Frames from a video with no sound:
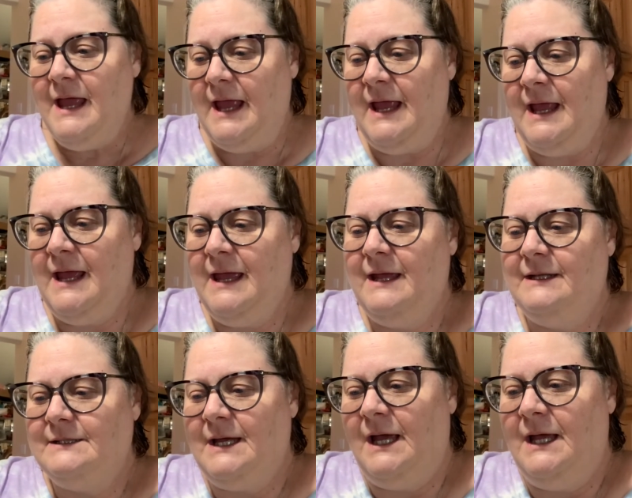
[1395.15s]

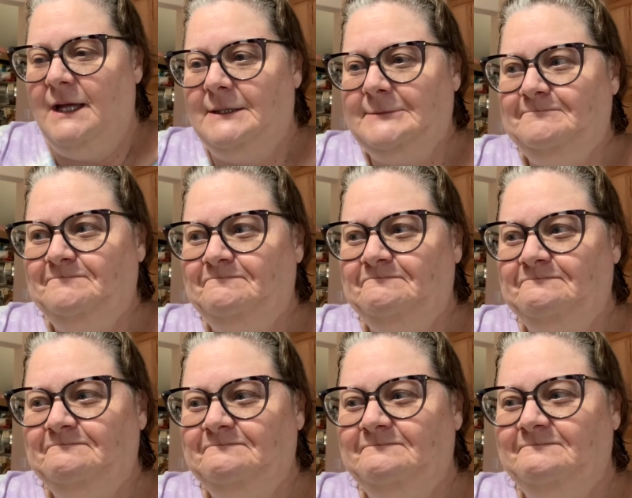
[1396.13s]
And I'll
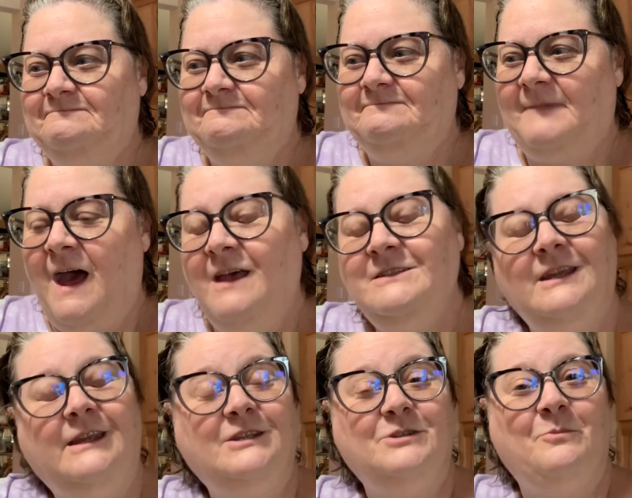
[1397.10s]
see
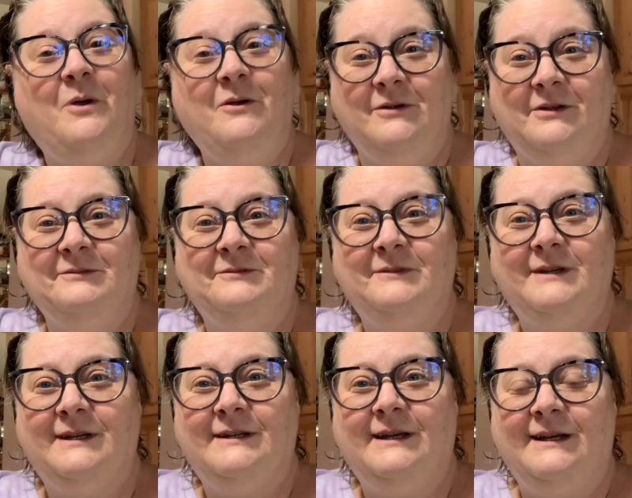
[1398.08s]
you tomorrow
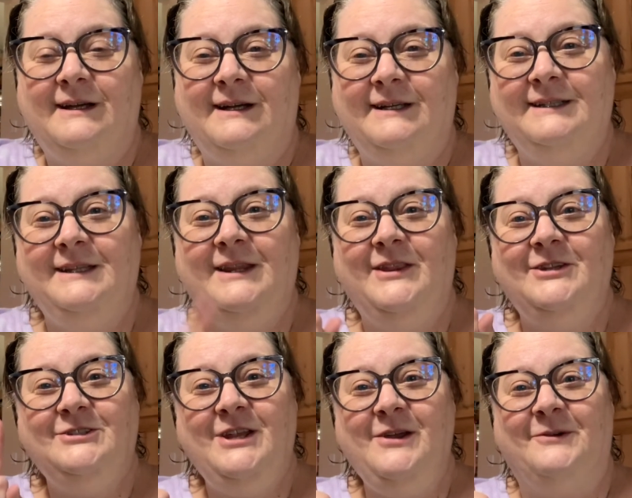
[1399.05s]
on the
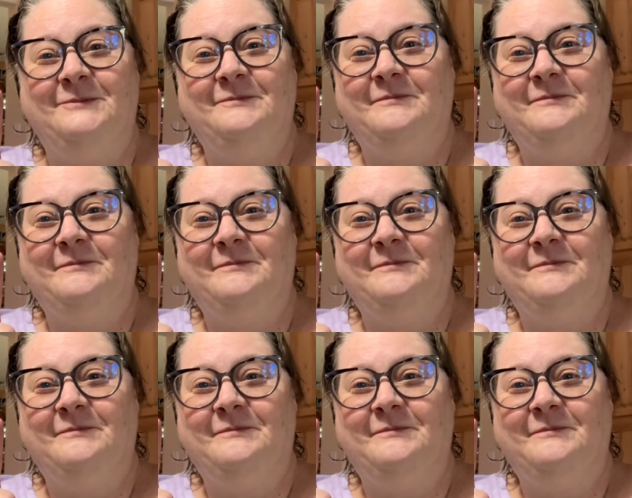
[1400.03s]
show.